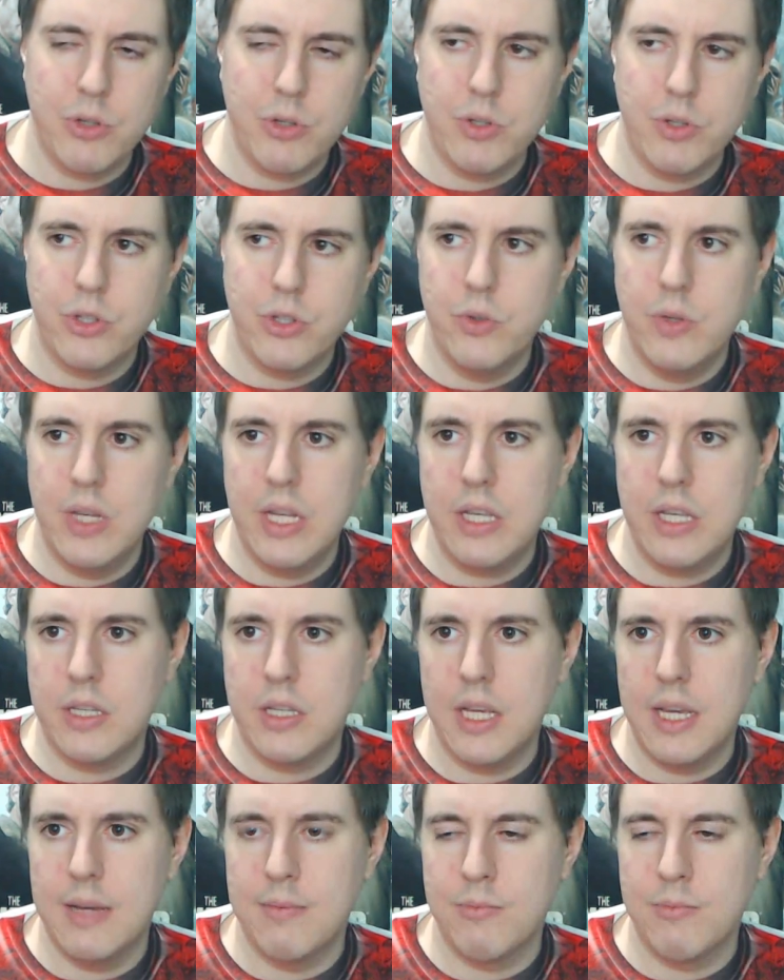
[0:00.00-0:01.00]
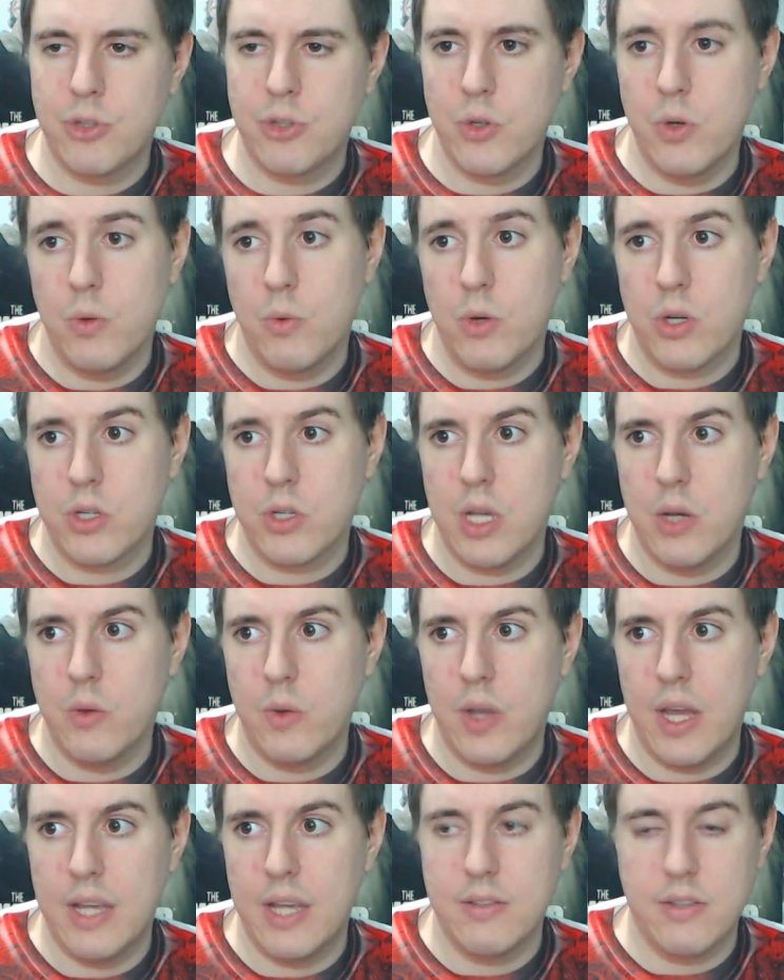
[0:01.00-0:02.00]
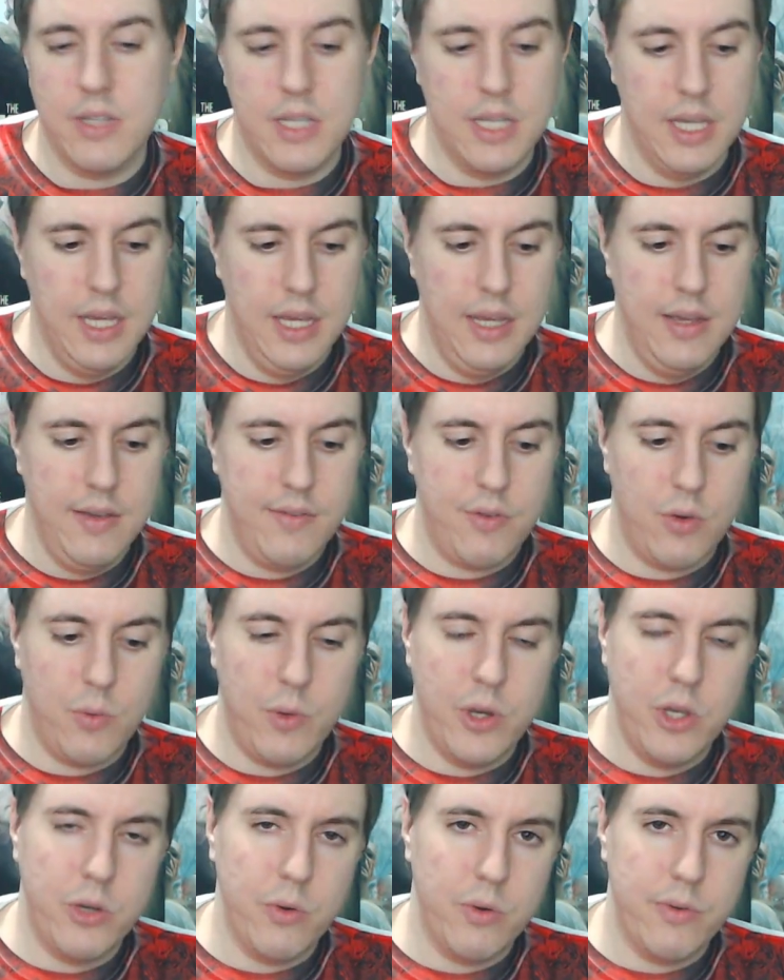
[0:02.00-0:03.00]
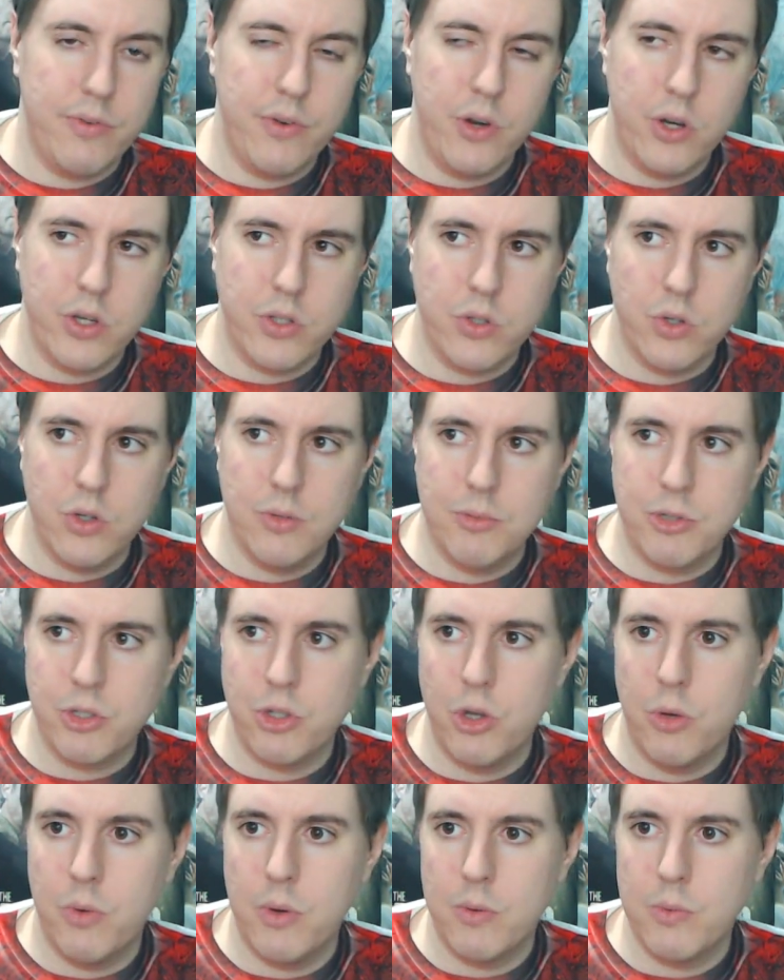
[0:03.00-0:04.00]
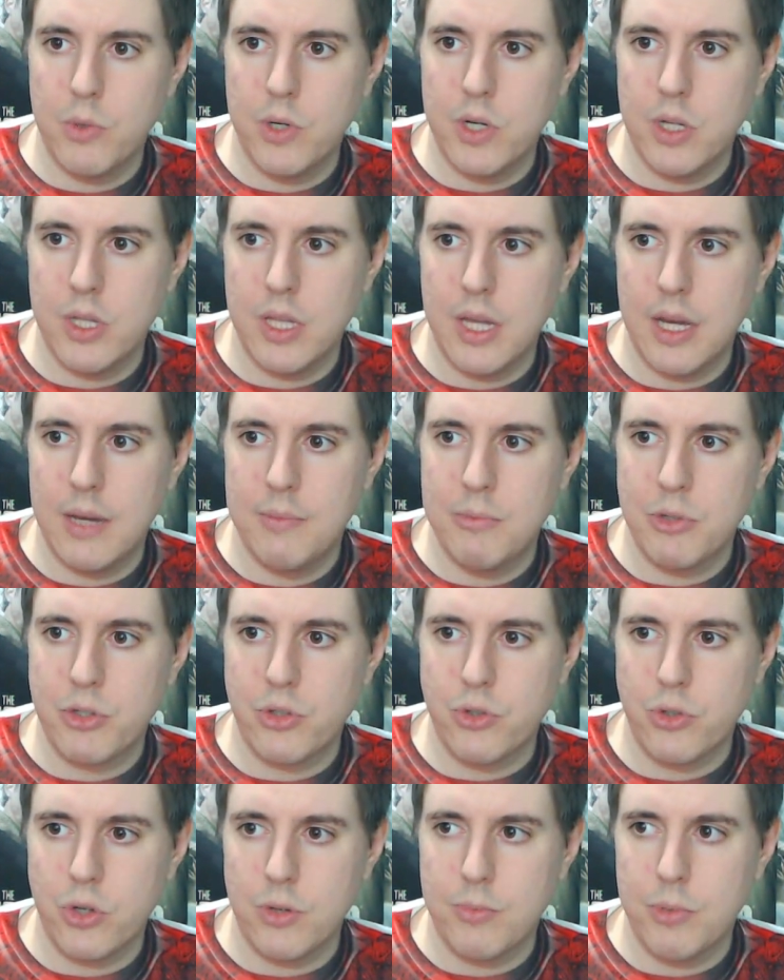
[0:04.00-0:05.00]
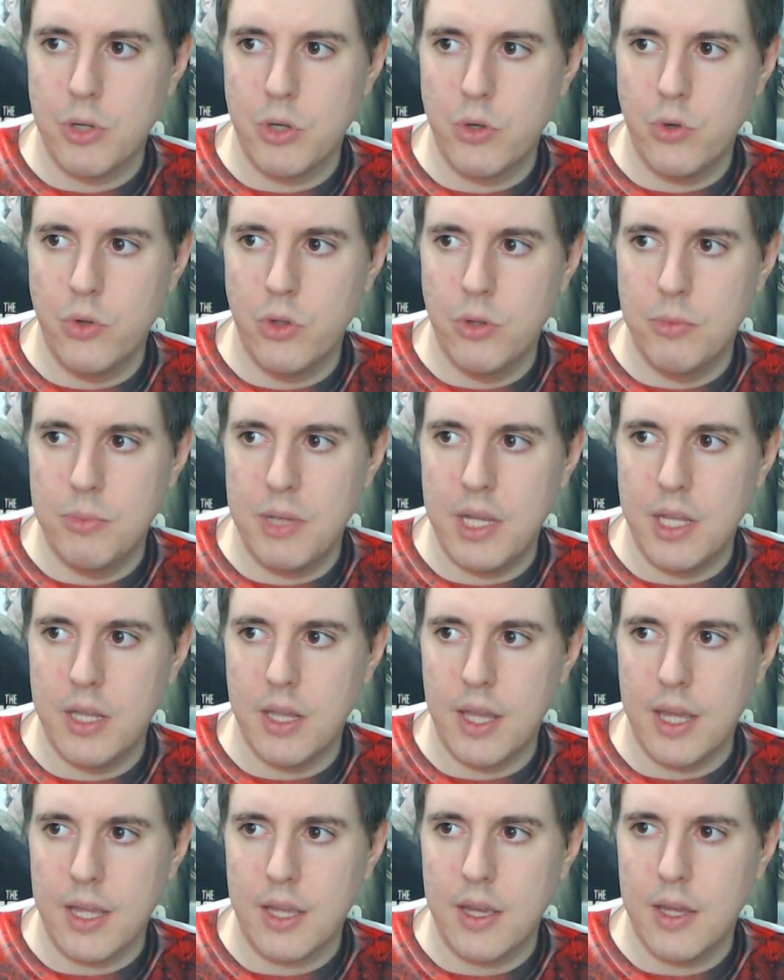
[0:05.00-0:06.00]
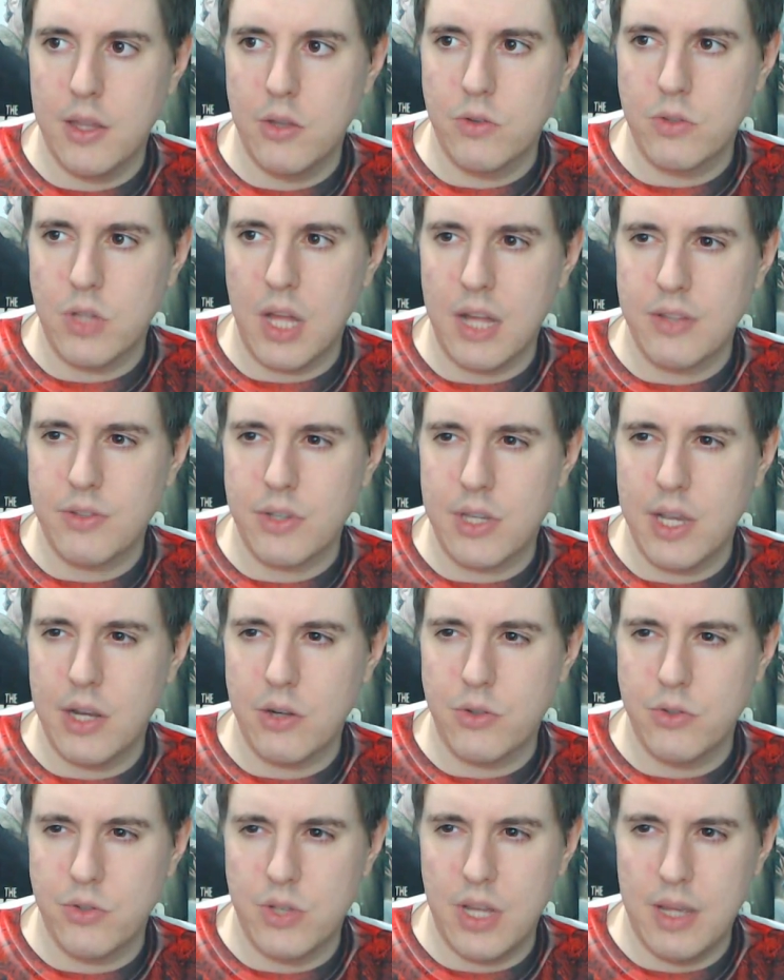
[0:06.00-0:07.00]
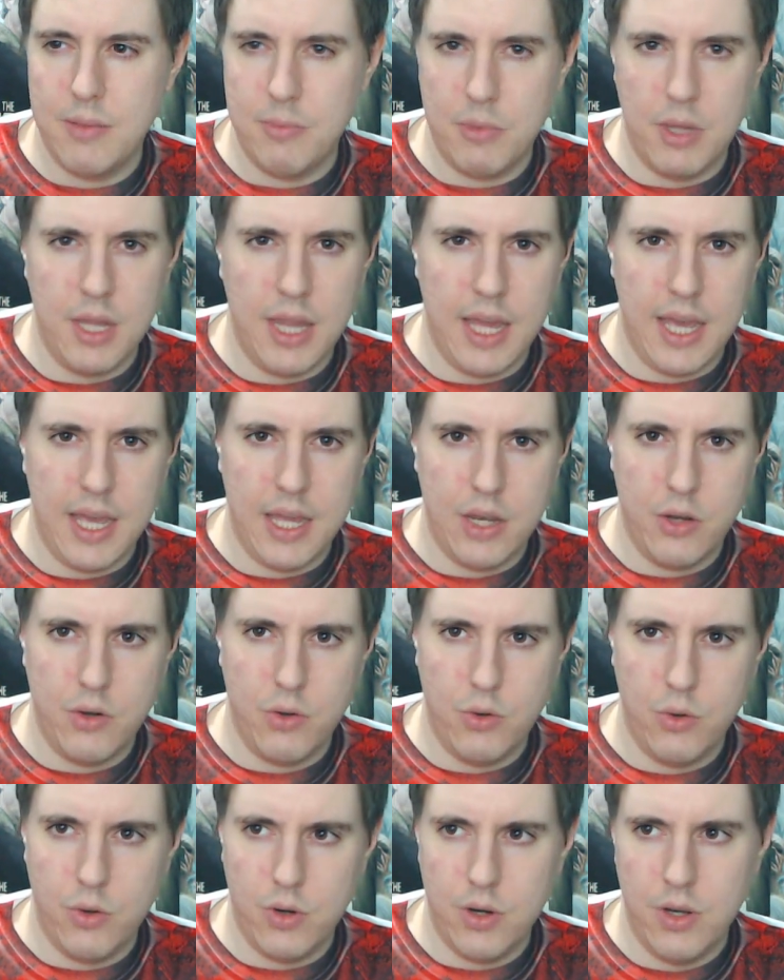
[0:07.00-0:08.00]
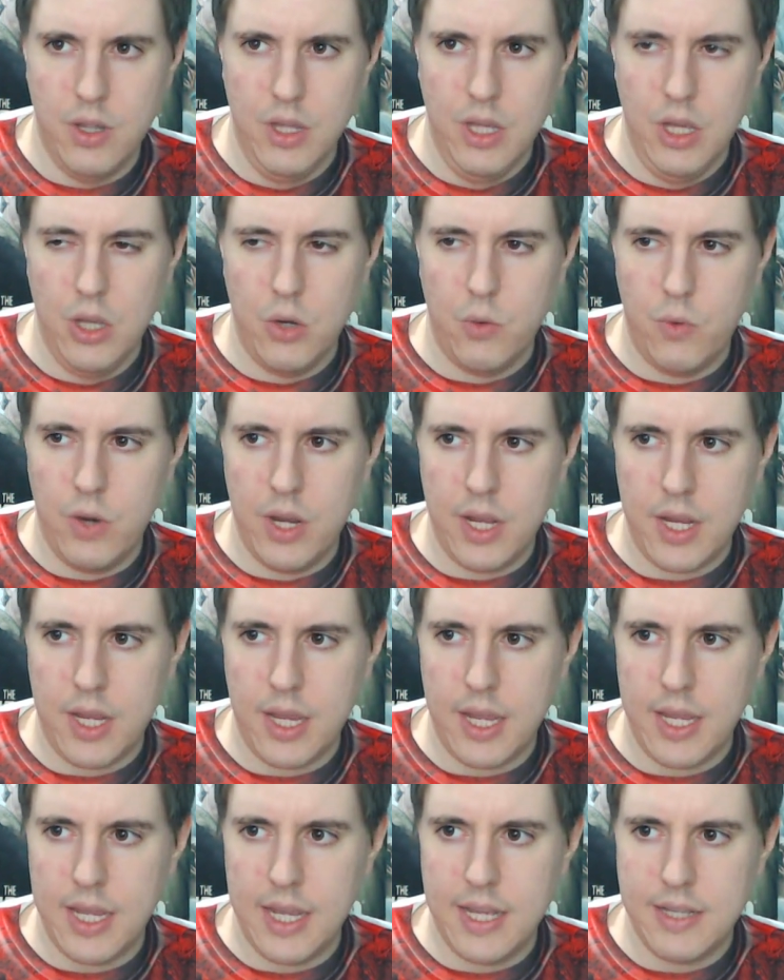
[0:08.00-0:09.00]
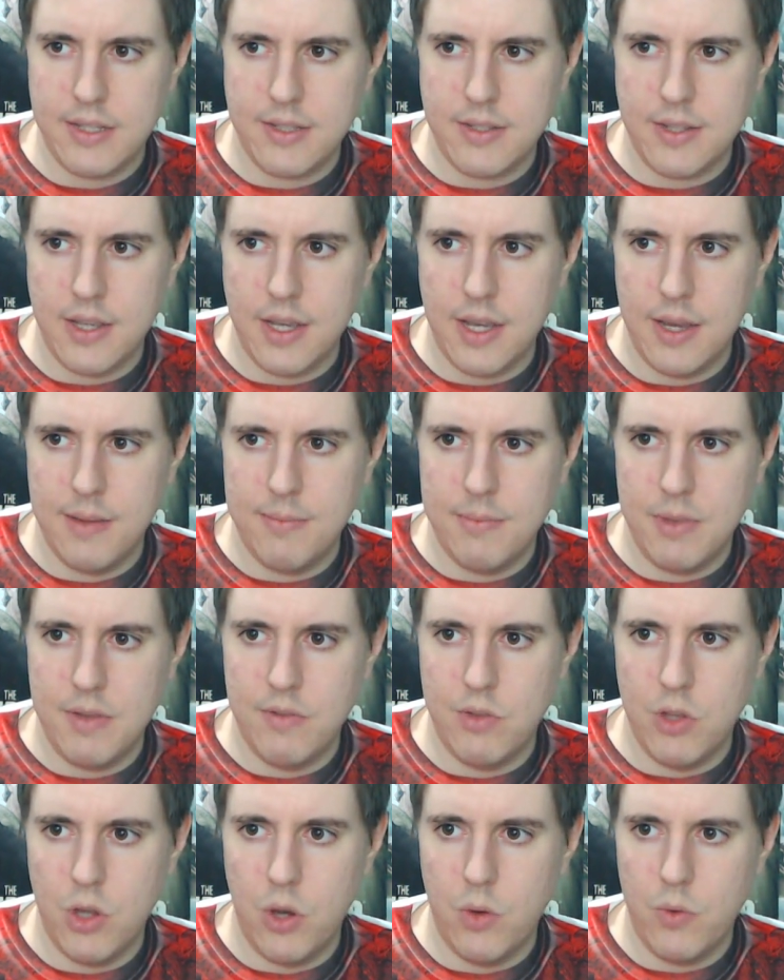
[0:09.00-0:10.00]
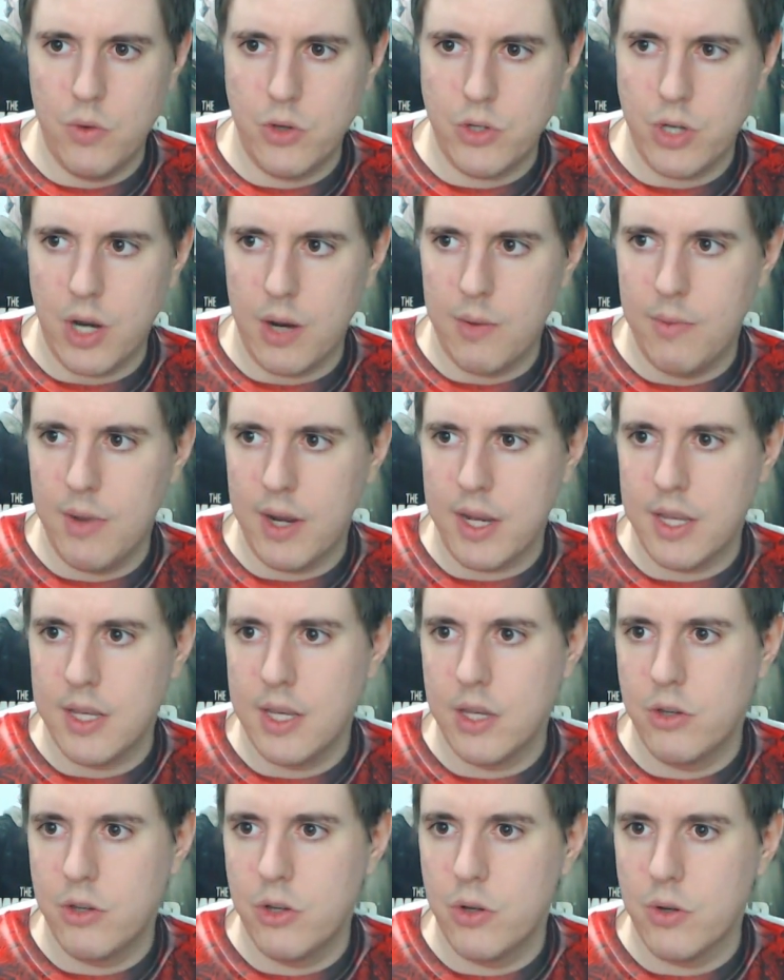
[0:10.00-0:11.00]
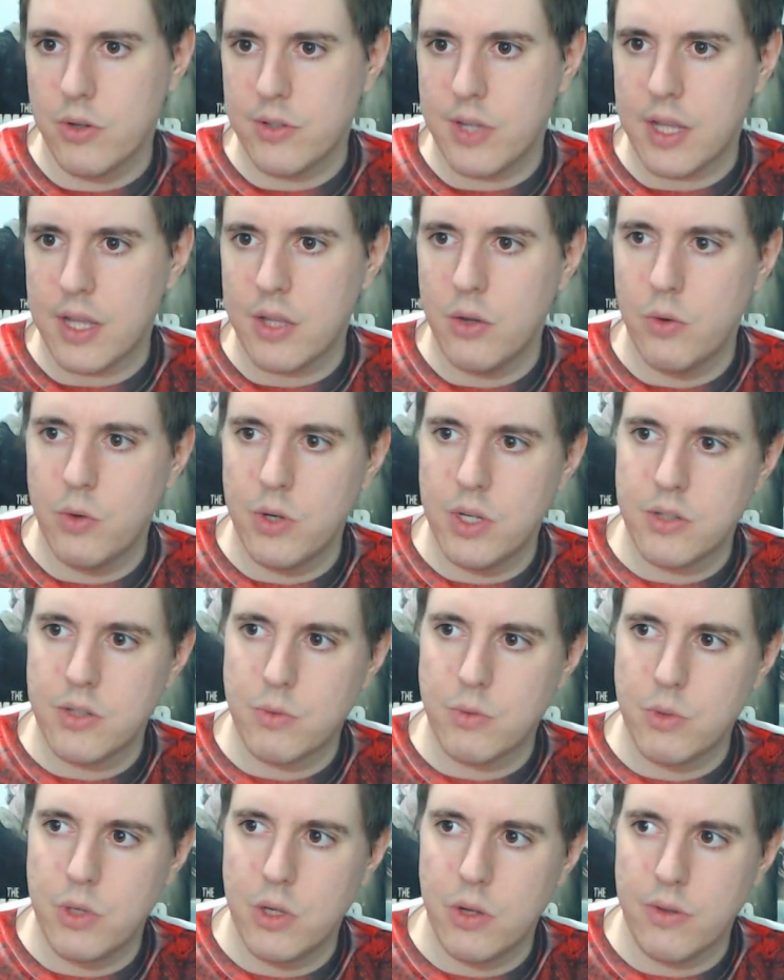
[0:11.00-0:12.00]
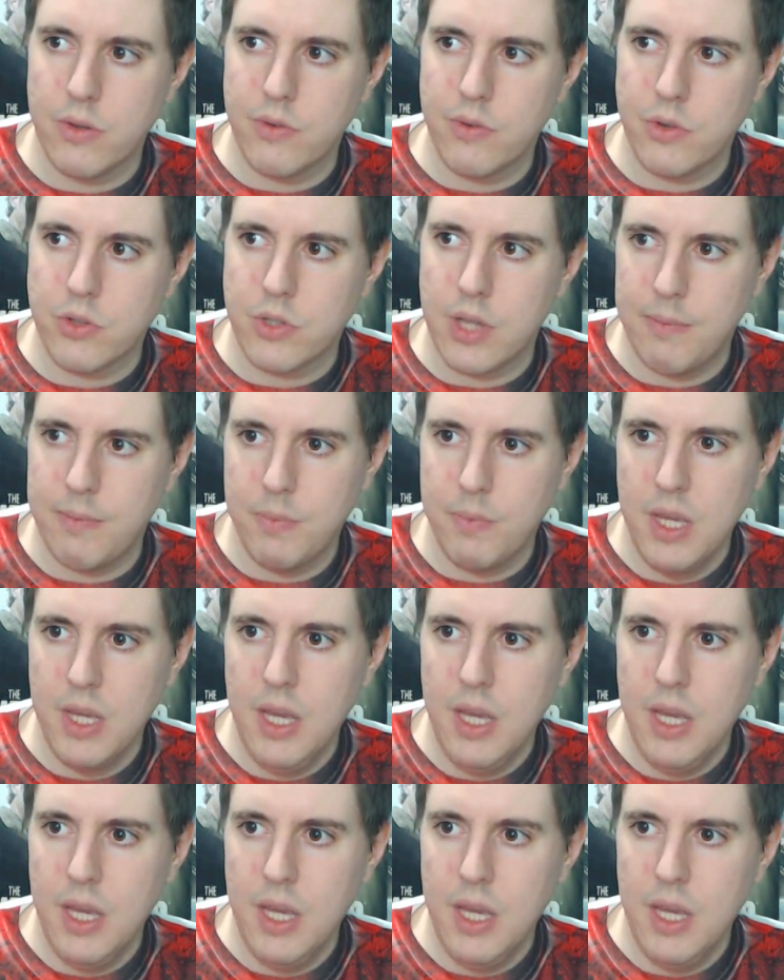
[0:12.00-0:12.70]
So it's unique to him. So it works out nicely for when you're referring to him, as no one will misinterpret who you mean. Like there's lots of characters named Glenn or Rick, I guess, even though you're talking about it, you know exactly who it is when you hear the first name.